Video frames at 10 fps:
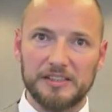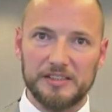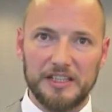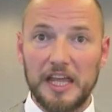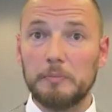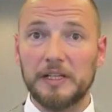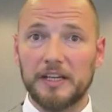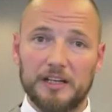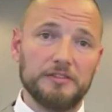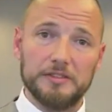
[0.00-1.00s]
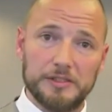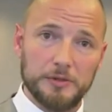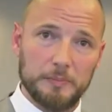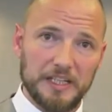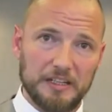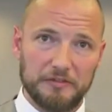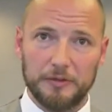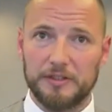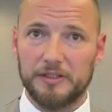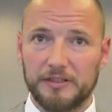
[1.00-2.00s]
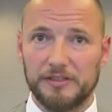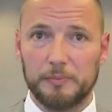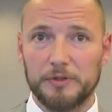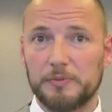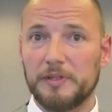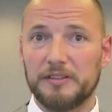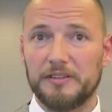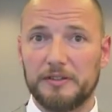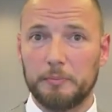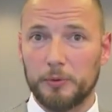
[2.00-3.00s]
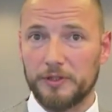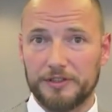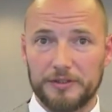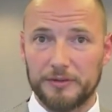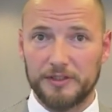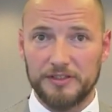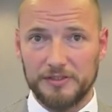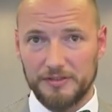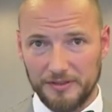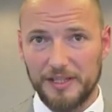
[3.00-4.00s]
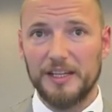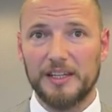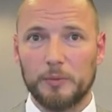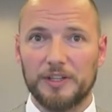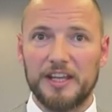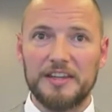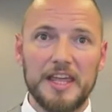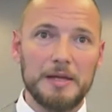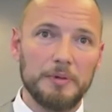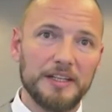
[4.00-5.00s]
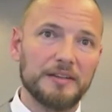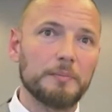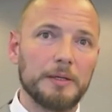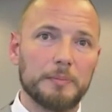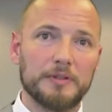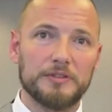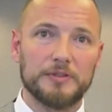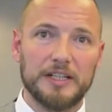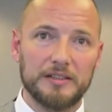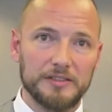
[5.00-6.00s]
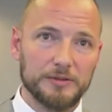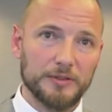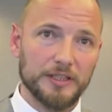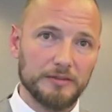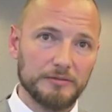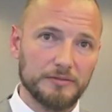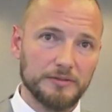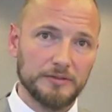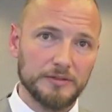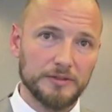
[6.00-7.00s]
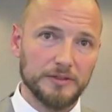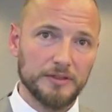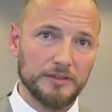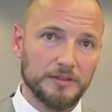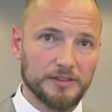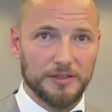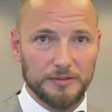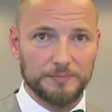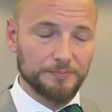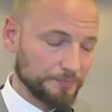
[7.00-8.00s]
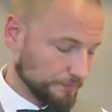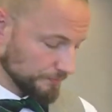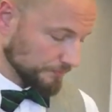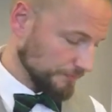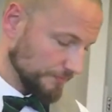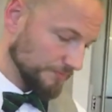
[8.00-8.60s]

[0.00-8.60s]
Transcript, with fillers: just enabling others to speak. If you're supposed to be the reporter or the, the one enabling people to tell their story. Yeah, that was. So, and I thought you.